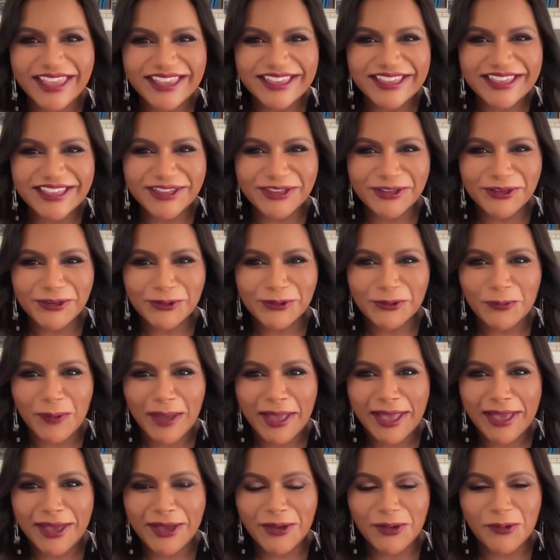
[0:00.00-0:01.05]
you.
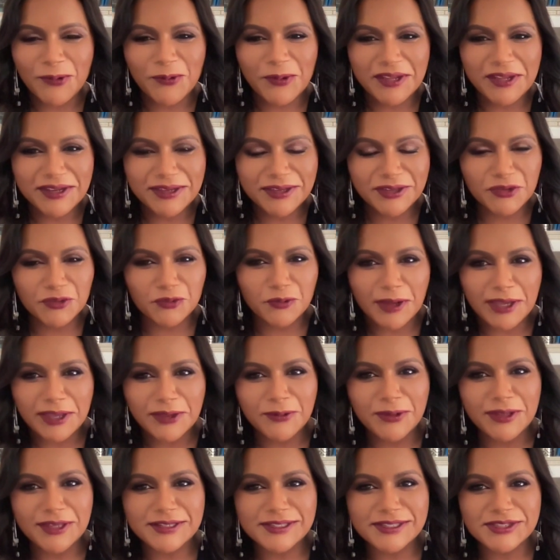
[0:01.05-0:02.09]
Wow. What a great
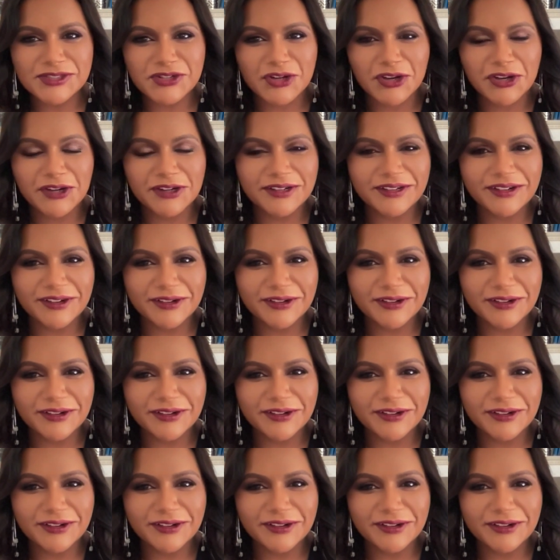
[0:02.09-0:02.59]
way to start our.